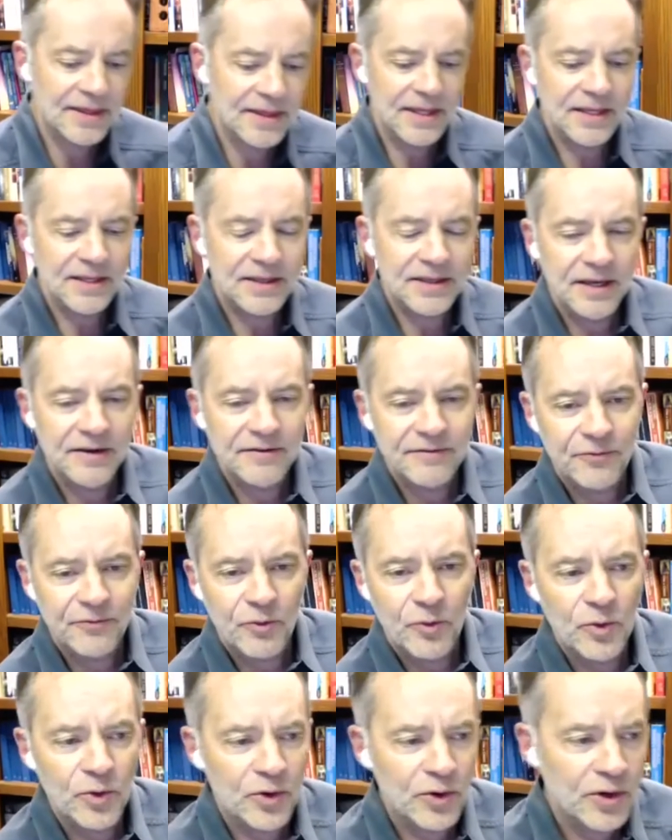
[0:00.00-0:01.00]
think that
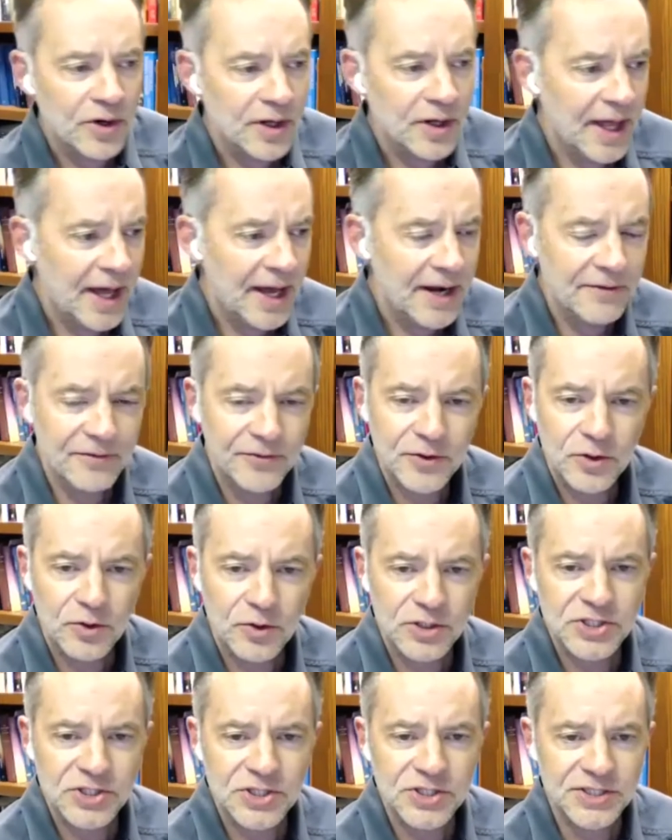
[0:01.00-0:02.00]
for a lot of
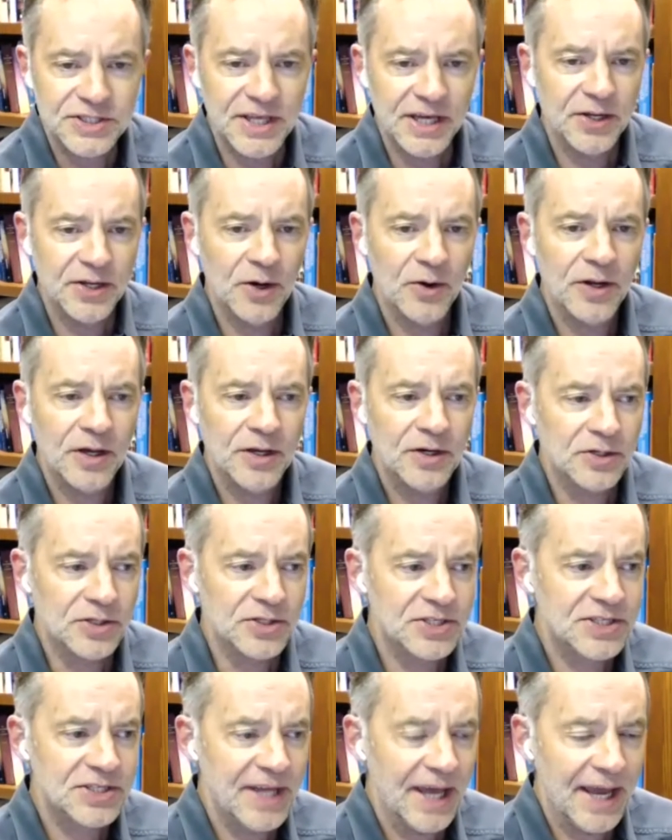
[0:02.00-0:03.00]
Christians, they don't
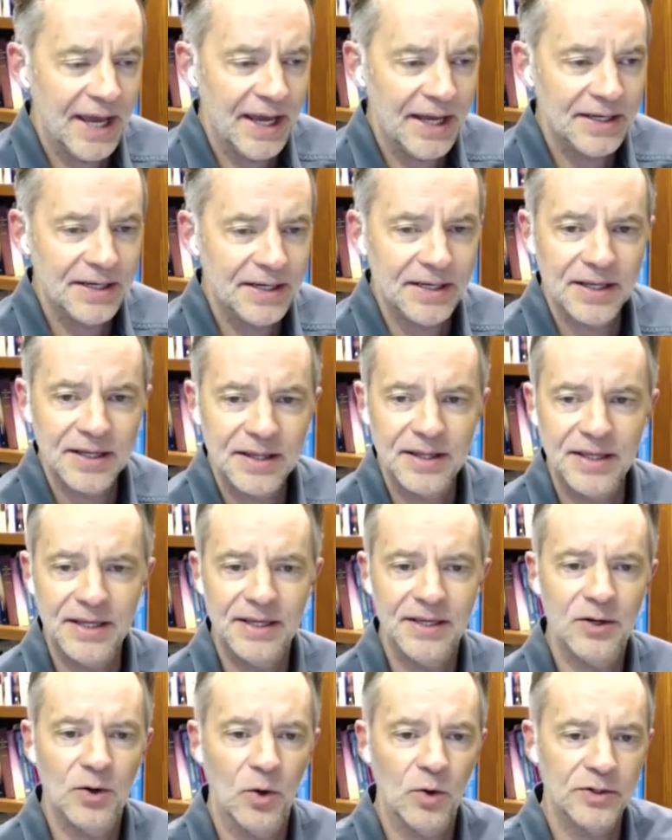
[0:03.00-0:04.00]
understand
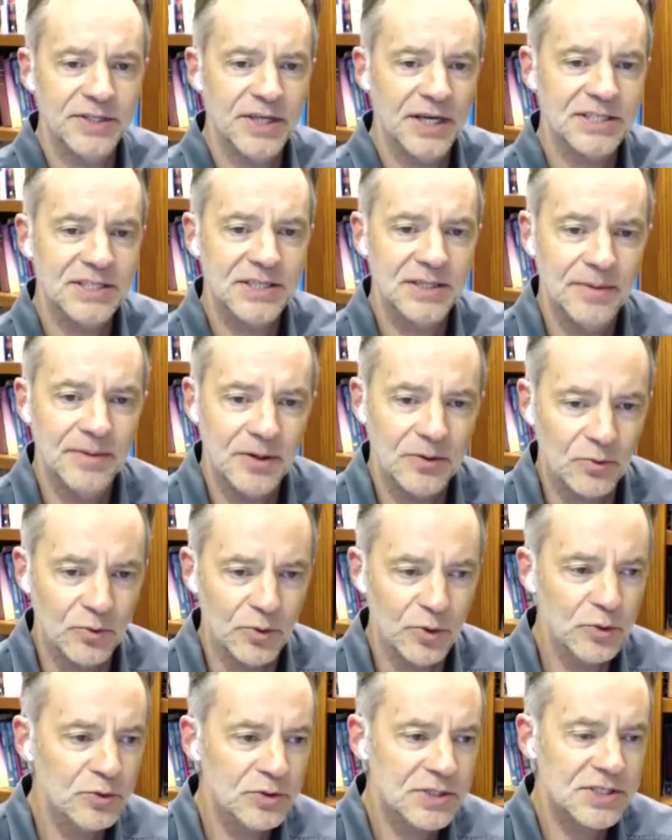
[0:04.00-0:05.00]
the Old Testament
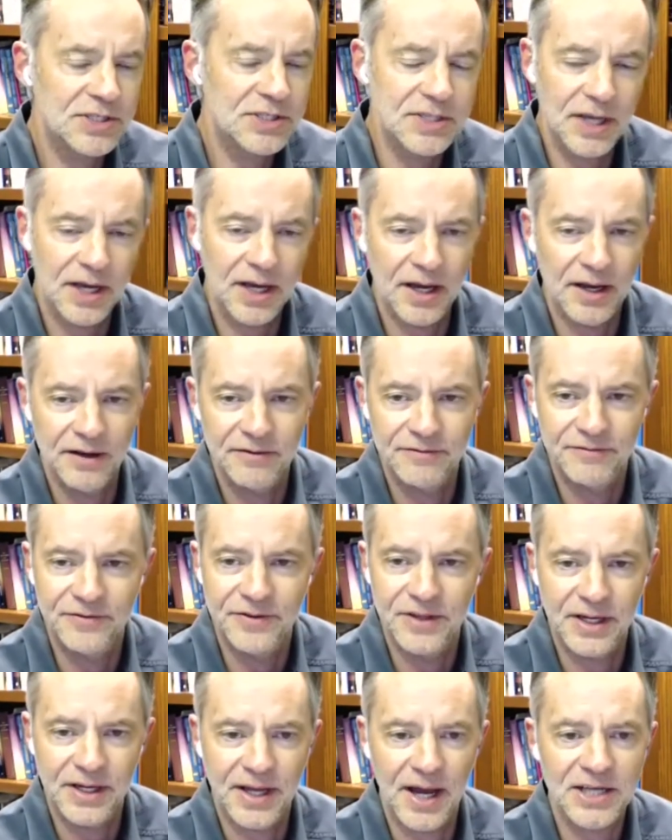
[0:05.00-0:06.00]
roots of
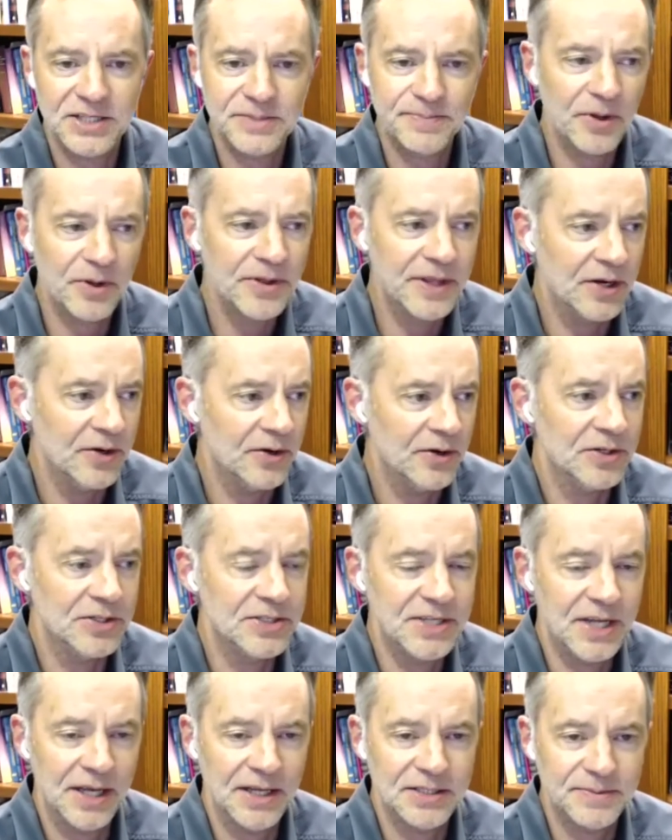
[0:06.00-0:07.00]
the gospel. They don't
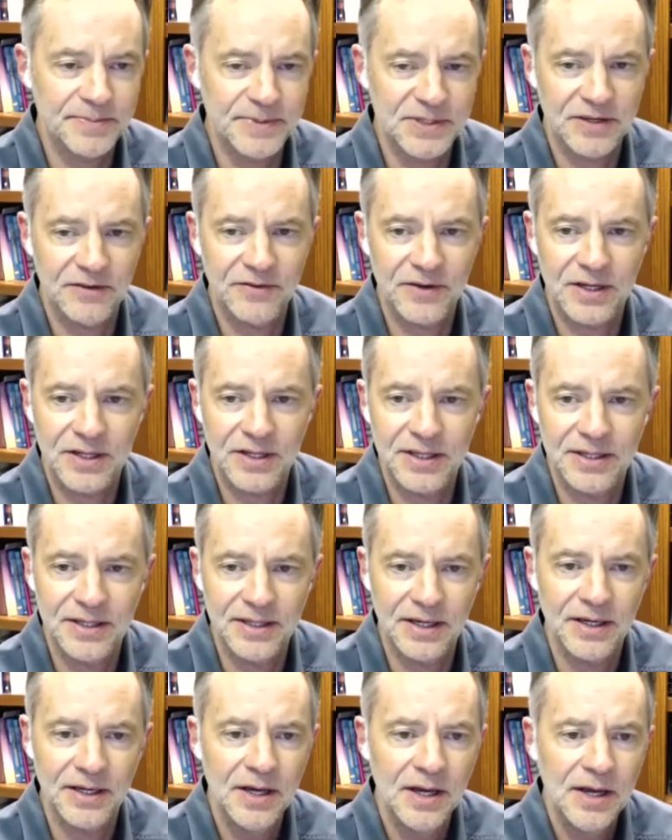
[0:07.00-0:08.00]
understand specifically
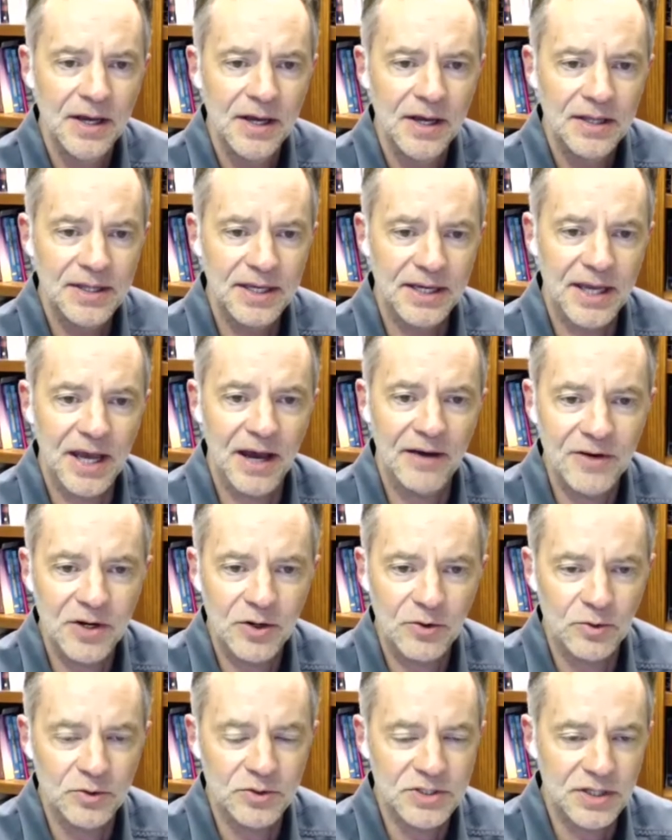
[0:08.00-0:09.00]
the covenant
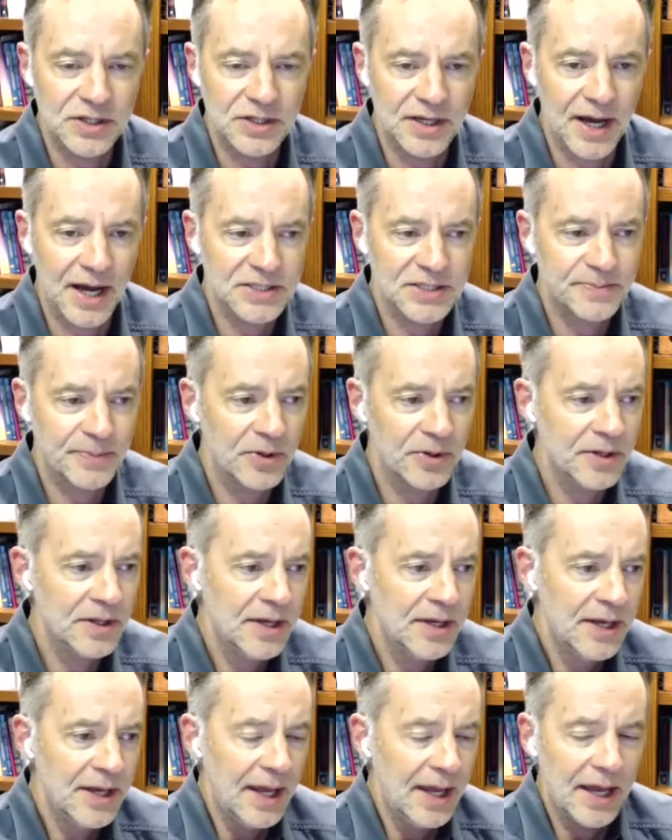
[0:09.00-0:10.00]
roots of the gospel.
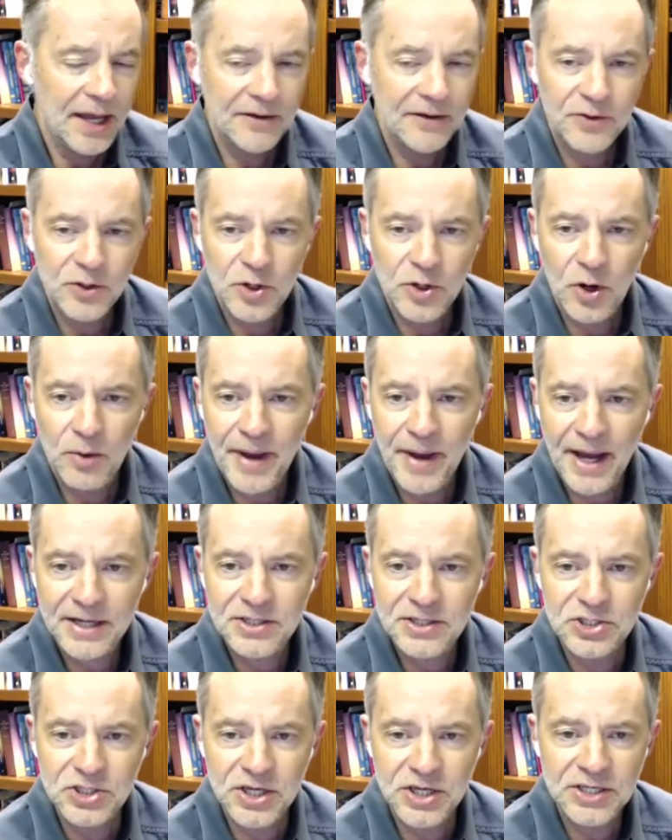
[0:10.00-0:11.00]
And if you go back
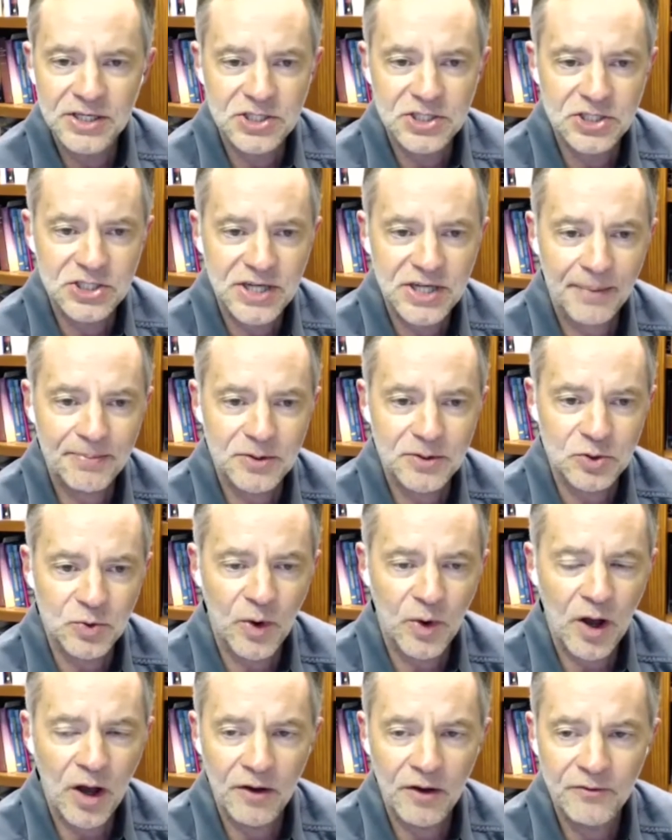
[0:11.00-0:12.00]
to Genesis chapter
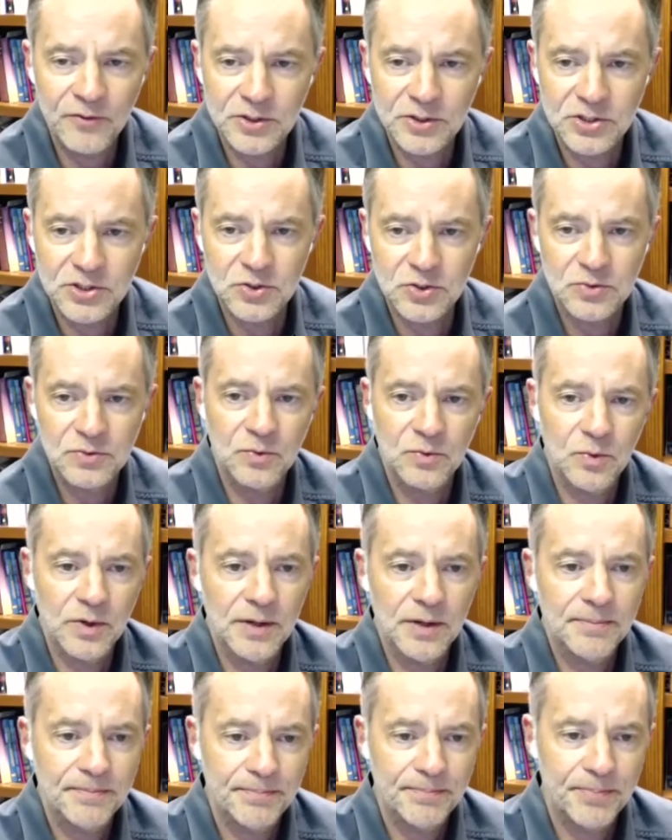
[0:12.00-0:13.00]
12, which is
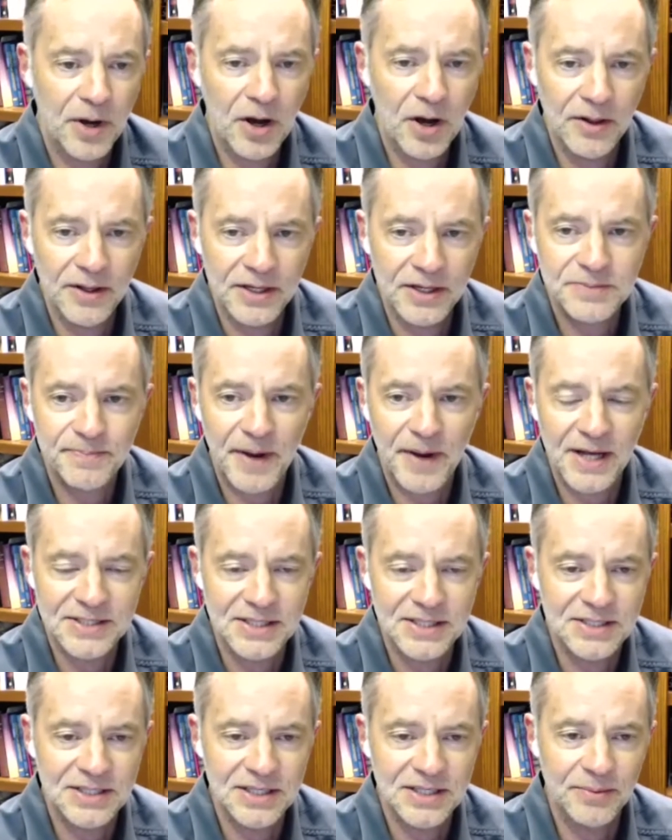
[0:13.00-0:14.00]
what Paul
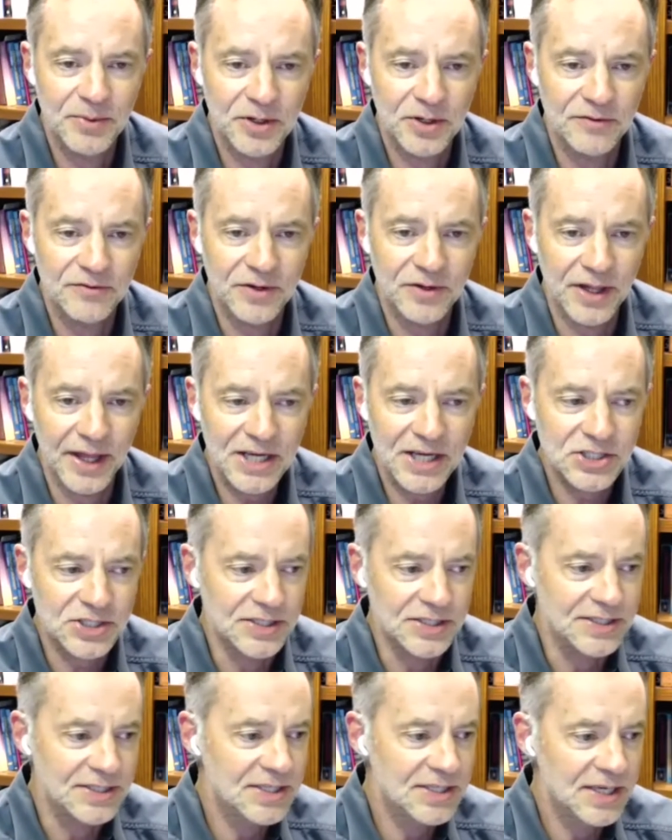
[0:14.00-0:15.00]
exposits in the book of
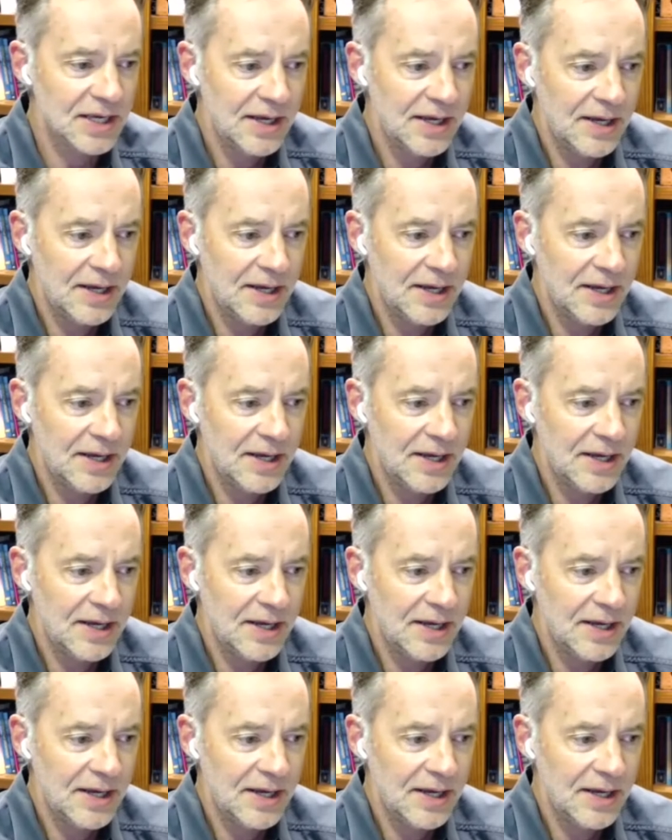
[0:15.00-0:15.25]
Galatians,